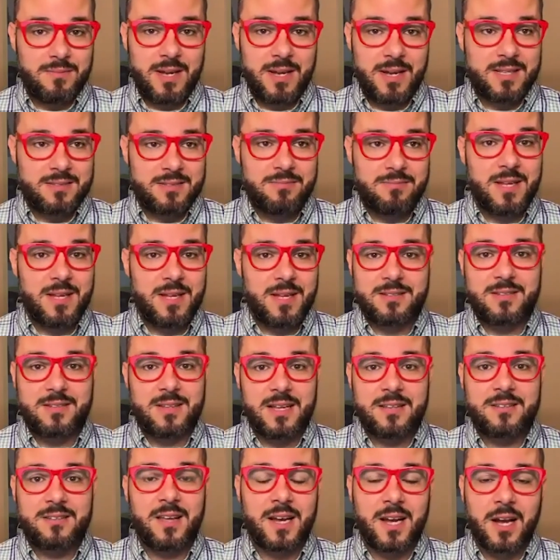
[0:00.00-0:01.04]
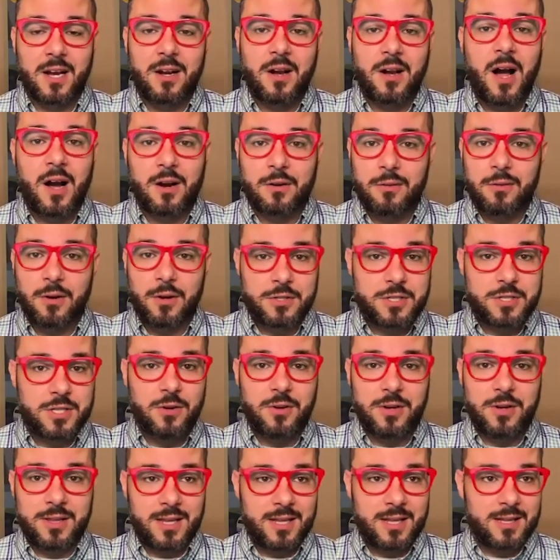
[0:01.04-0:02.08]
it, it it's like a cockroach the
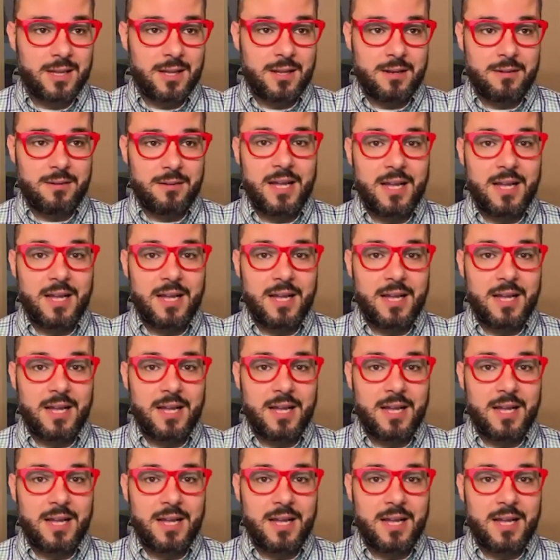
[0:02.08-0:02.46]
only thing that